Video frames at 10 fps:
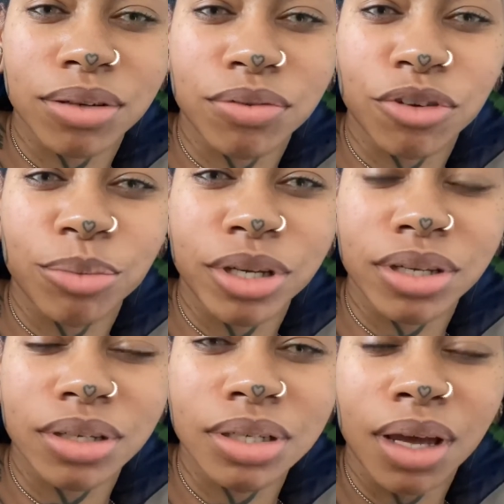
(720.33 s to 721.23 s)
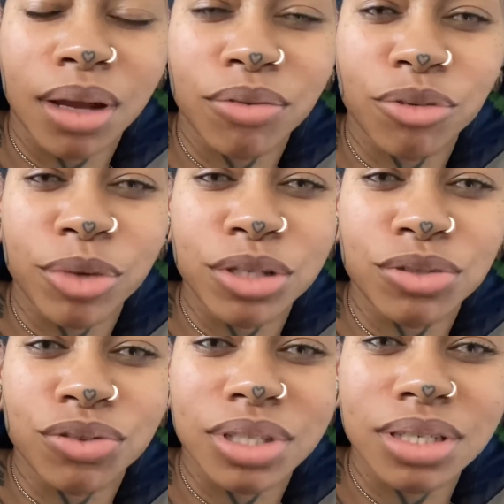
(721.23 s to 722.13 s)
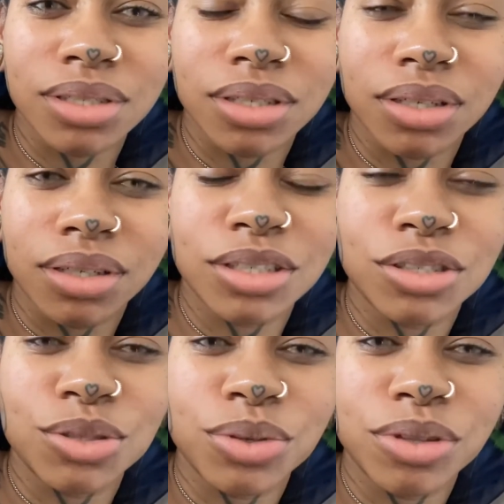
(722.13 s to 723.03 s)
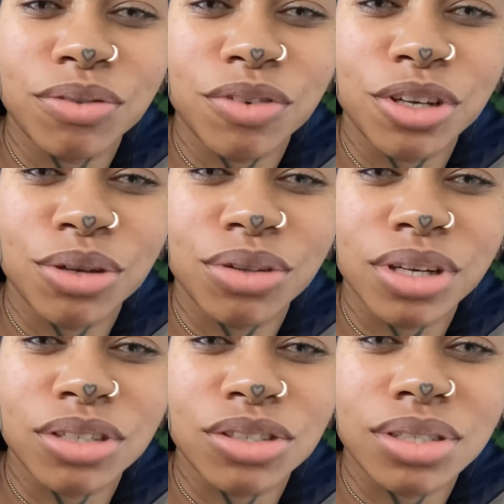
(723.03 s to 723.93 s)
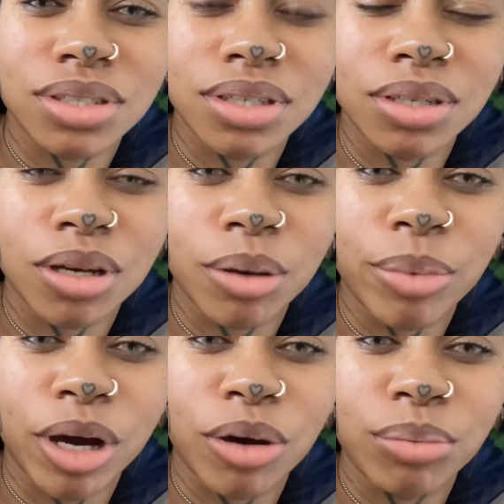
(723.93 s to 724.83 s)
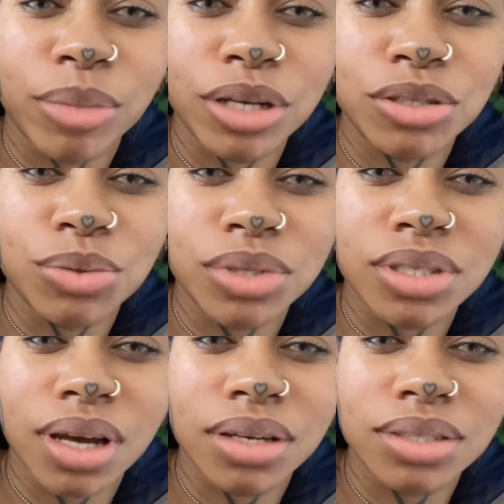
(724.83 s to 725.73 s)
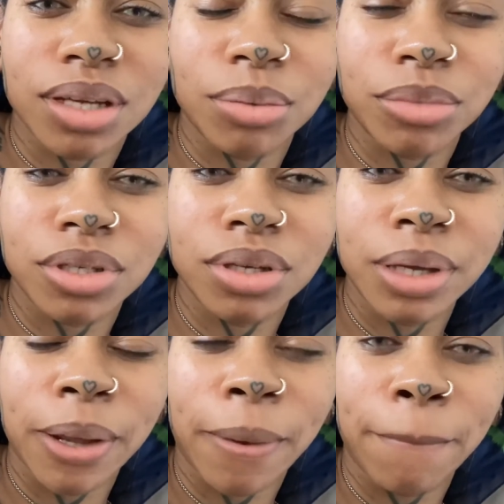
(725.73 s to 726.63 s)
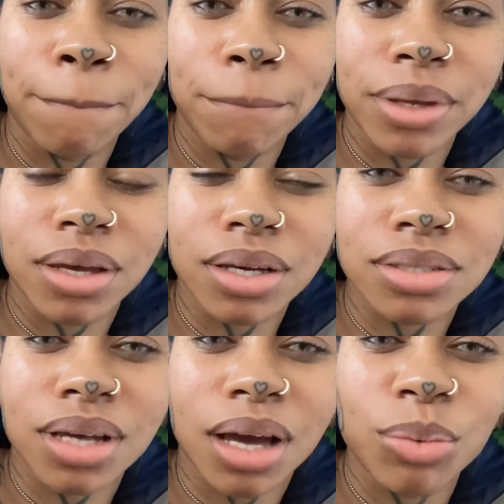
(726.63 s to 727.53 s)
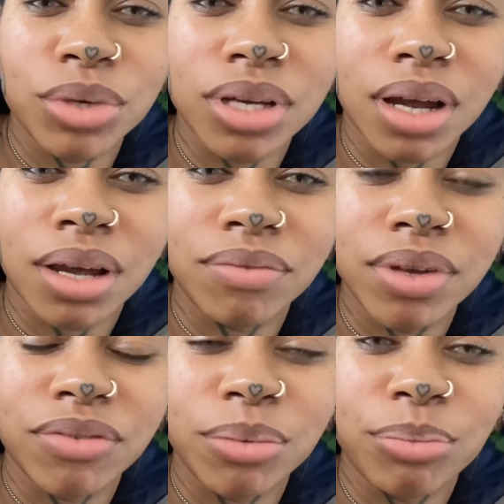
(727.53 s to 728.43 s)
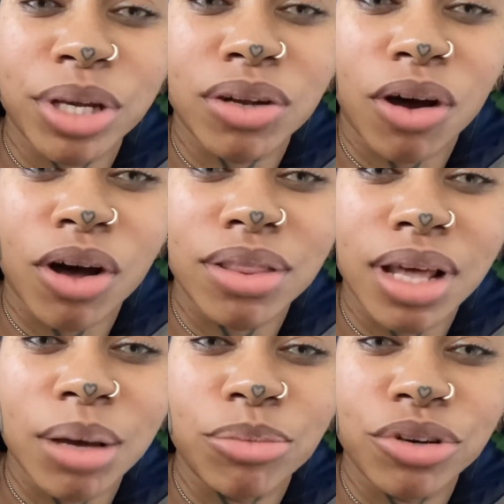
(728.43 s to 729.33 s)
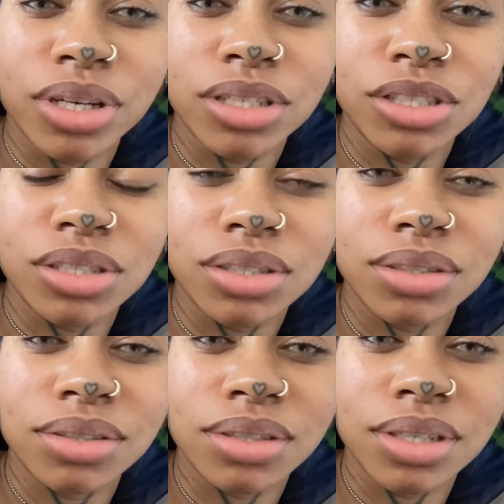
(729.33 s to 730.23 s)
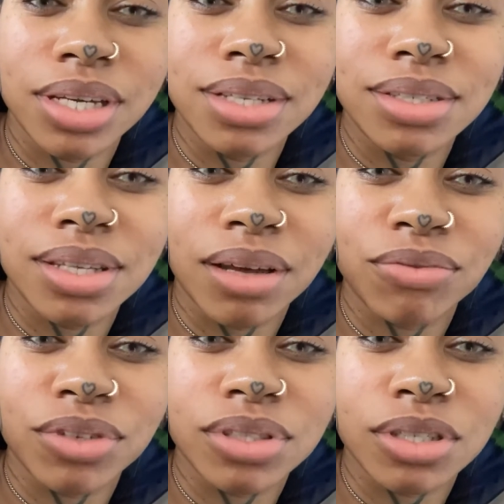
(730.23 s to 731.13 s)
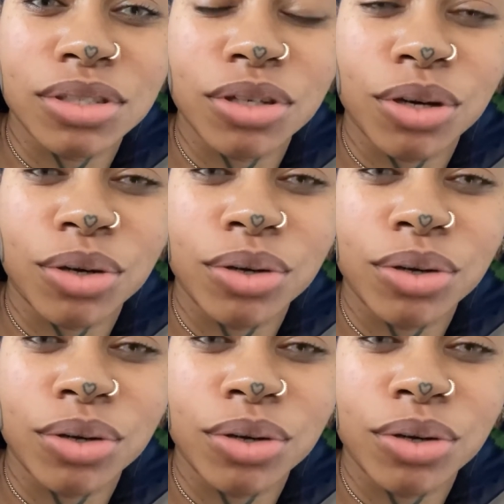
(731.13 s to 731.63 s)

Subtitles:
for me, and for me to release it, is doing the video that I just did about my suicide attempt. Because I would not have even been on that bridge in San Francisco